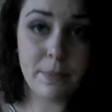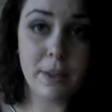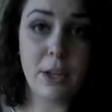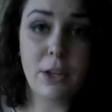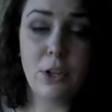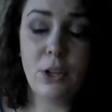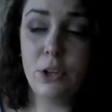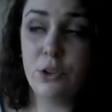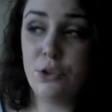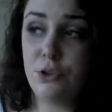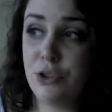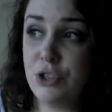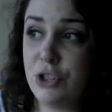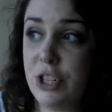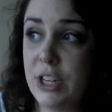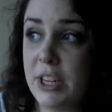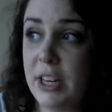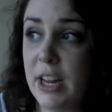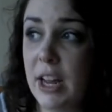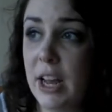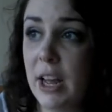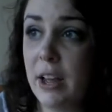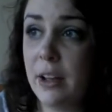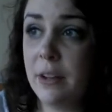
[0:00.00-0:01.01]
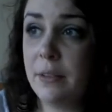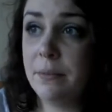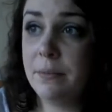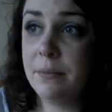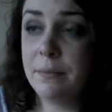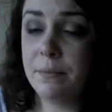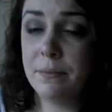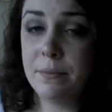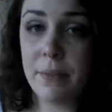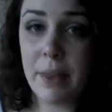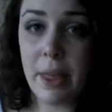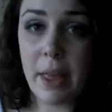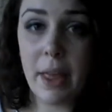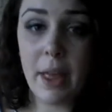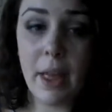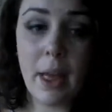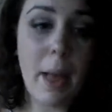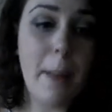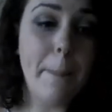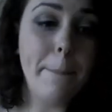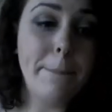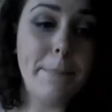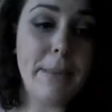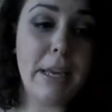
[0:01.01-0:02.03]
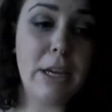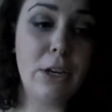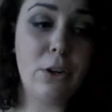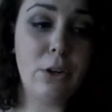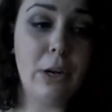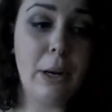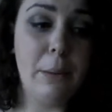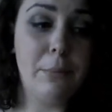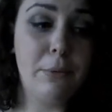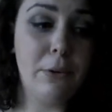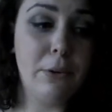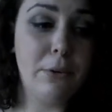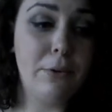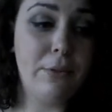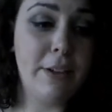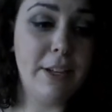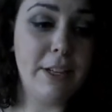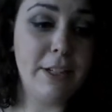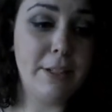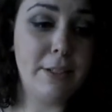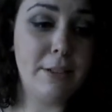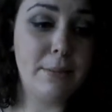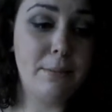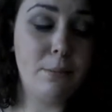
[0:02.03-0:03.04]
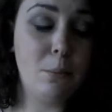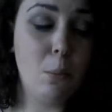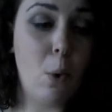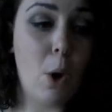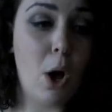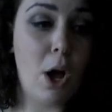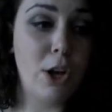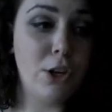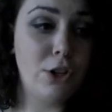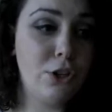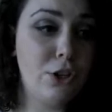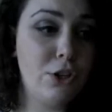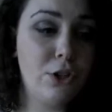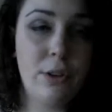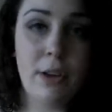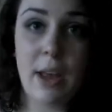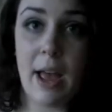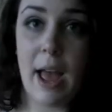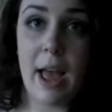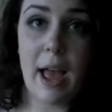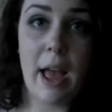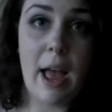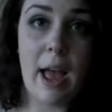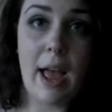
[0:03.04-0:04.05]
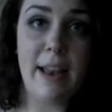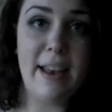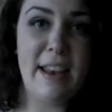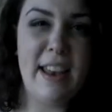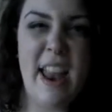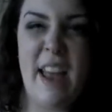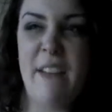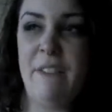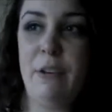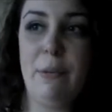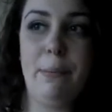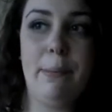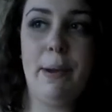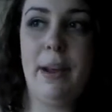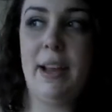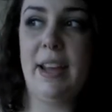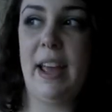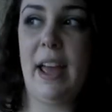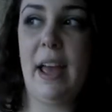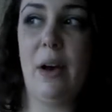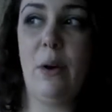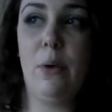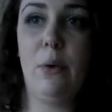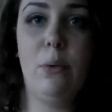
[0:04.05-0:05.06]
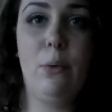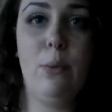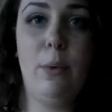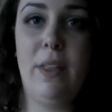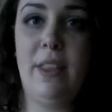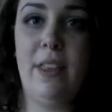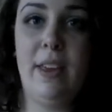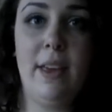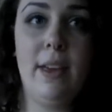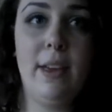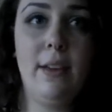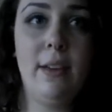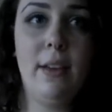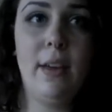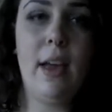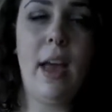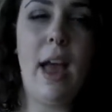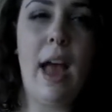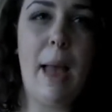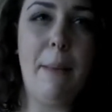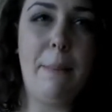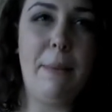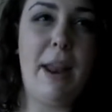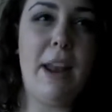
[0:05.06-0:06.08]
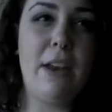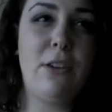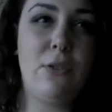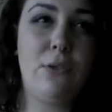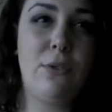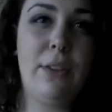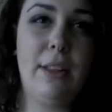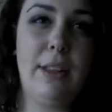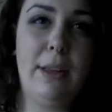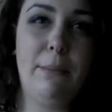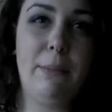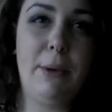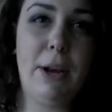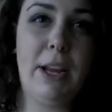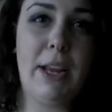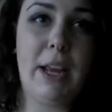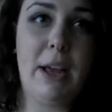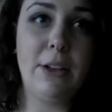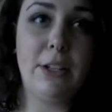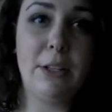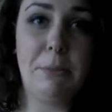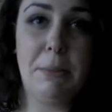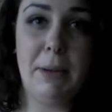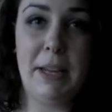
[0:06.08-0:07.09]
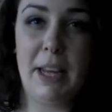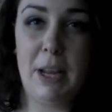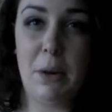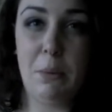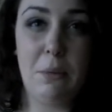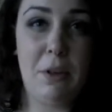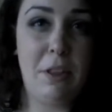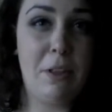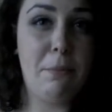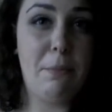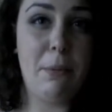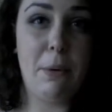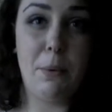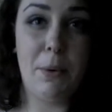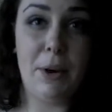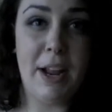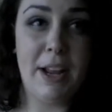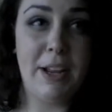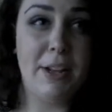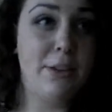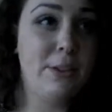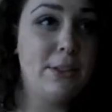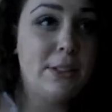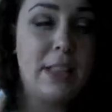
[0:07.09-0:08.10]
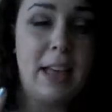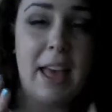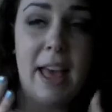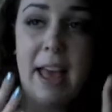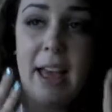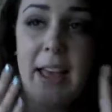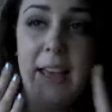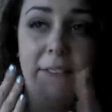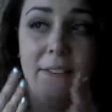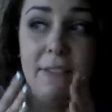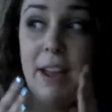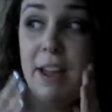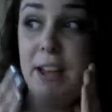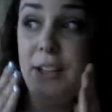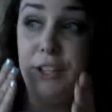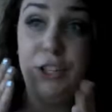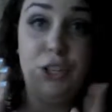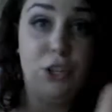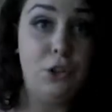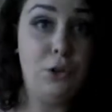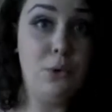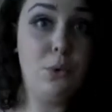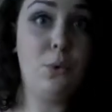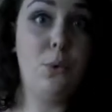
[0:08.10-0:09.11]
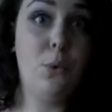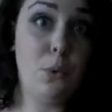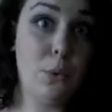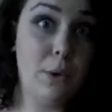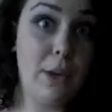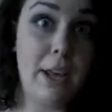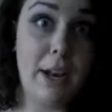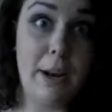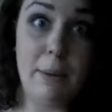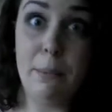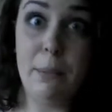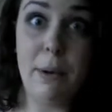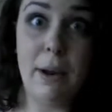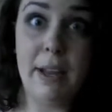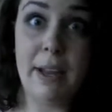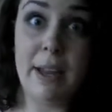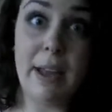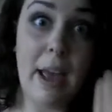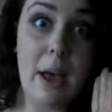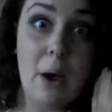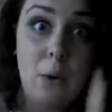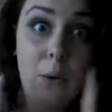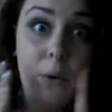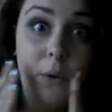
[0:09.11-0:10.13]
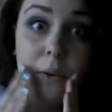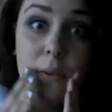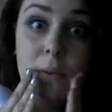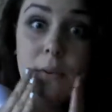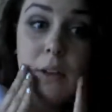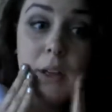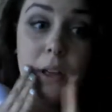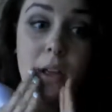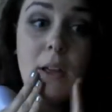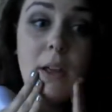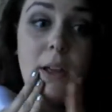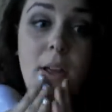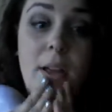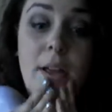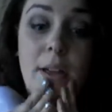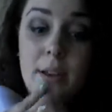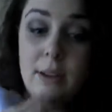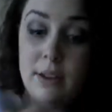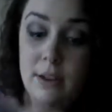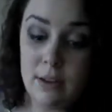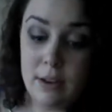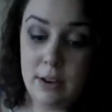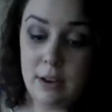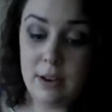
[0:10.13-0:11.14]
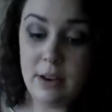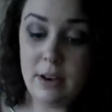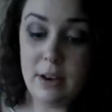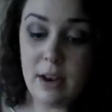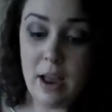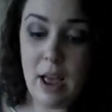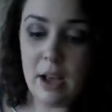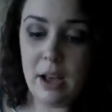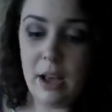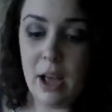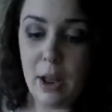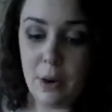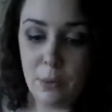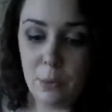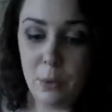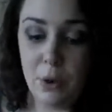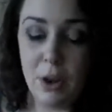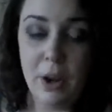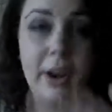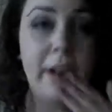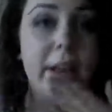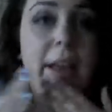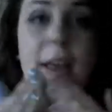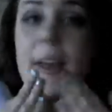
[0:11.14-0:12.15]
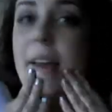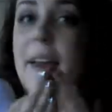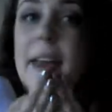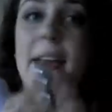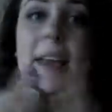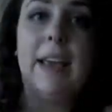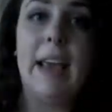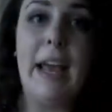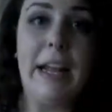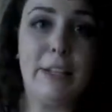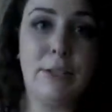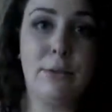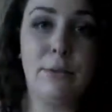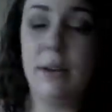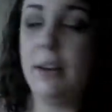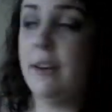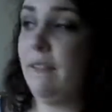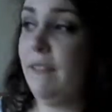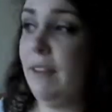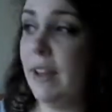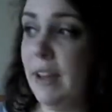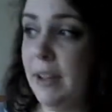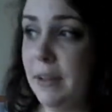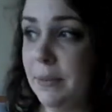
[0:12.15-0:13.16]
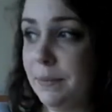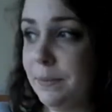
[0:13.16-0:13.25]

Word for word: Neutrogena pink grapefruit face wash. I never break out with it. I mean, I don't really break out to begin with, but when I use that, if I do get a breakout, knock on wood, it gets rid of it